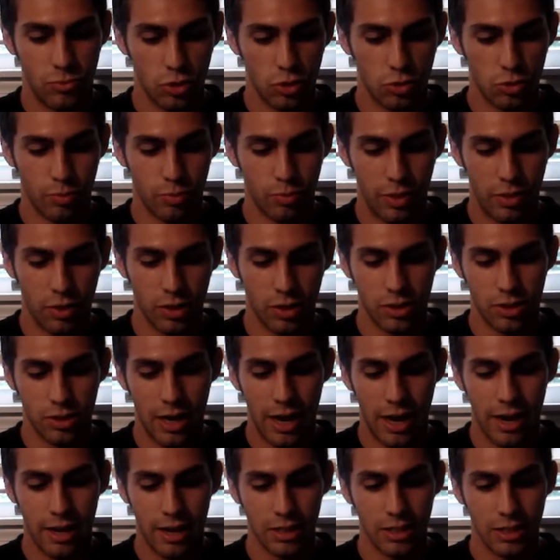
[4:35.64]
those were my thoughts on
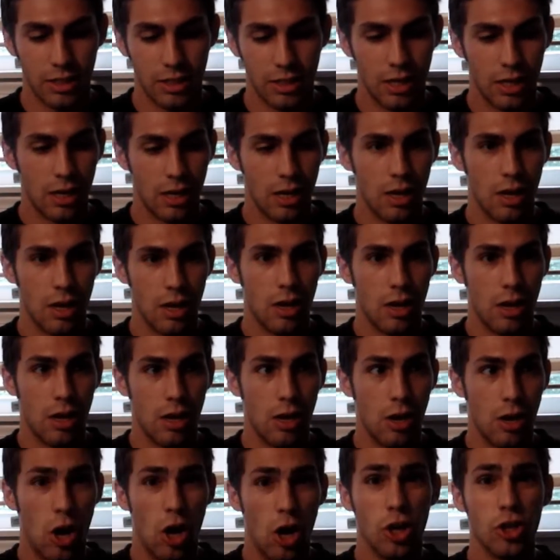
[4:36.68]
Alice.
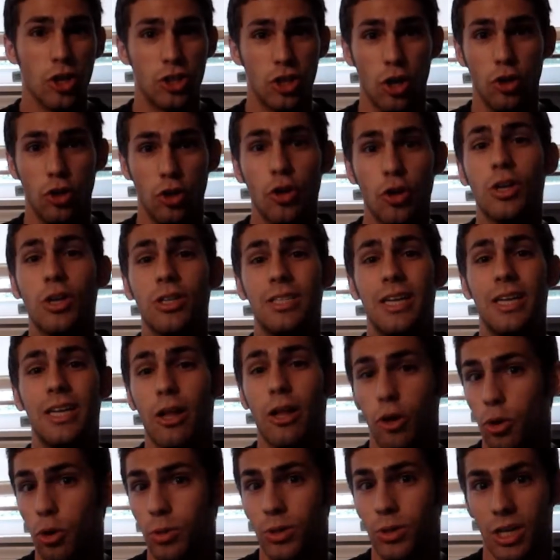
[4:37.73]
Also, you could
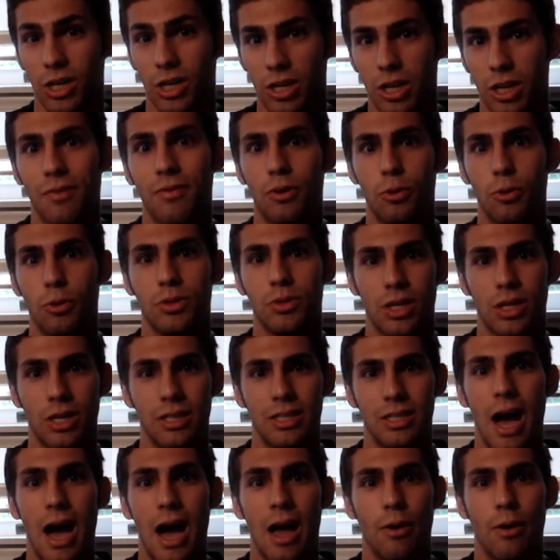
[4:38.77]
tell who was going to live and who was going
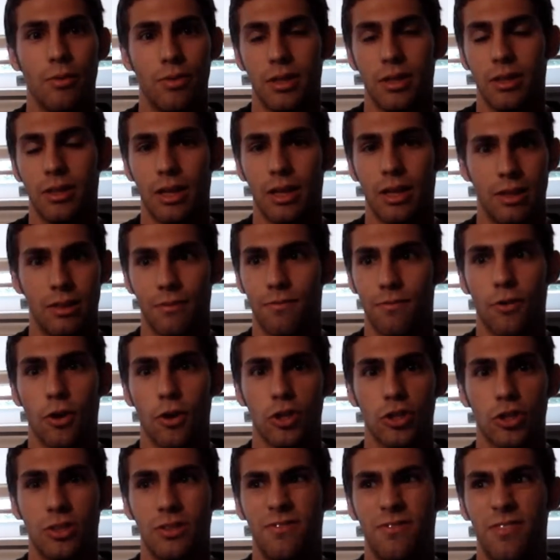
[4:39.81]
to die within like the
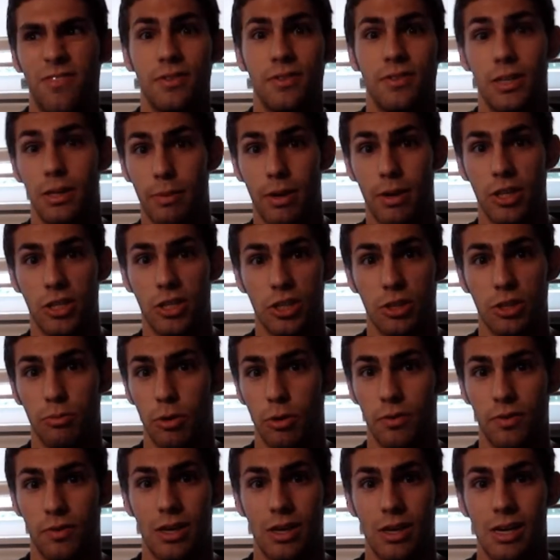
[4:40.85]
first 15 minutes of the
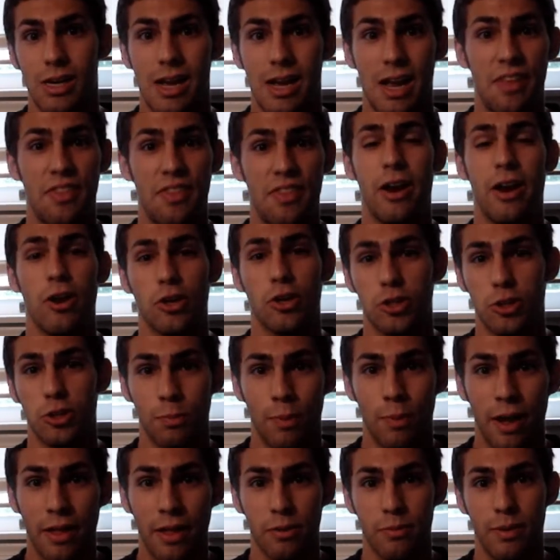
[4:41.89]
movie, and that also
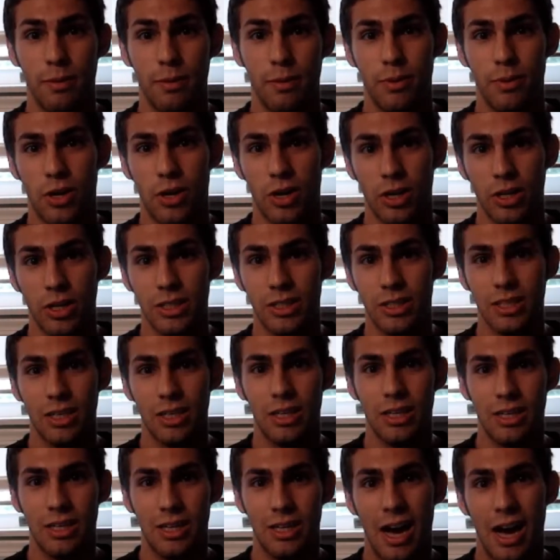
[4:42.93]
bothered me because
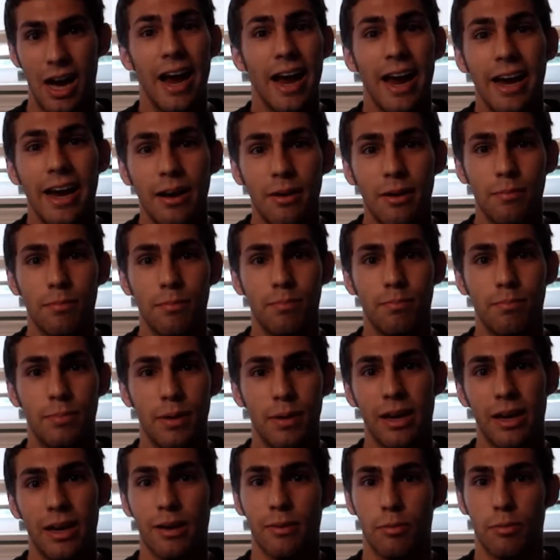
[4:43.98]
I hate
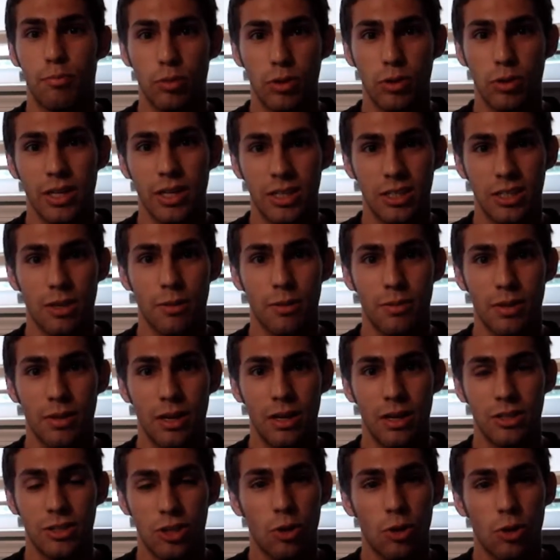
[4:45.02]
being able to predict
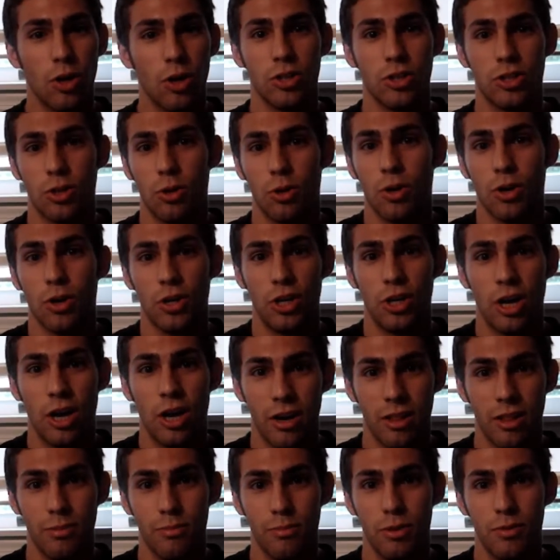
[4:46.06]
something so early
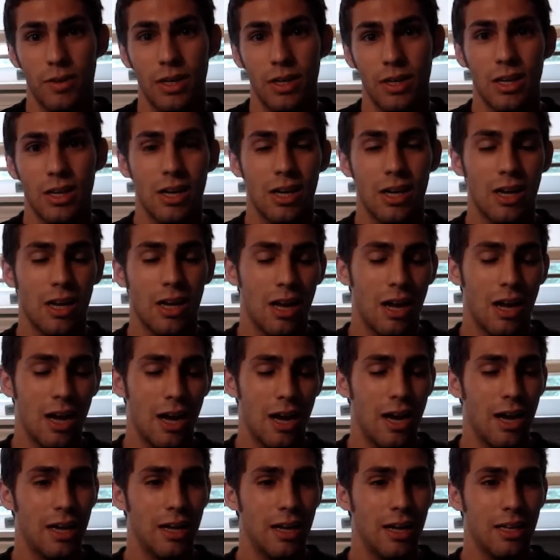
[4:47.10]
on in the movie,
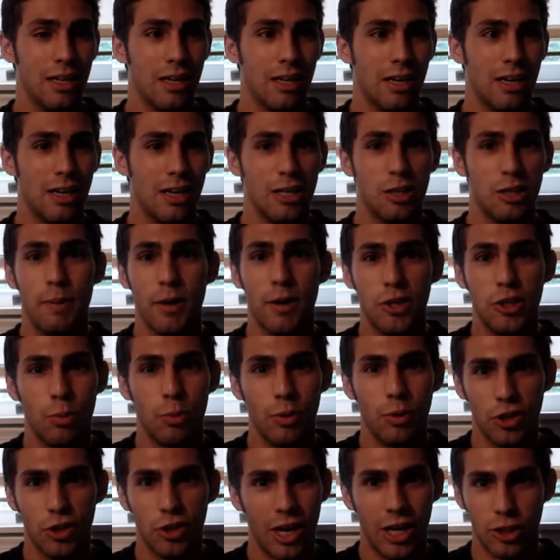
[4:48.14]
especially
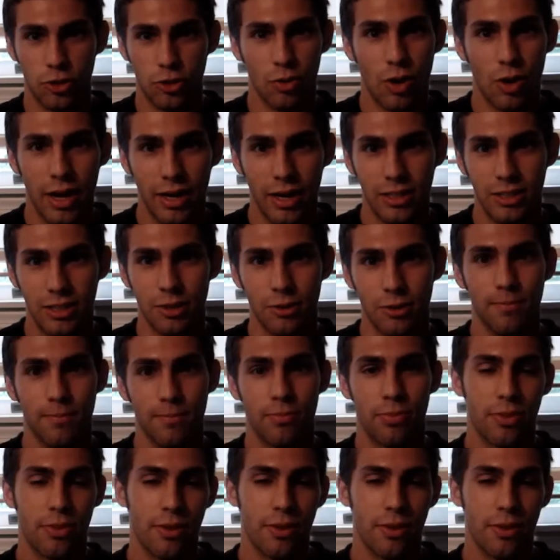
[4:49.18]
when you're not trying to.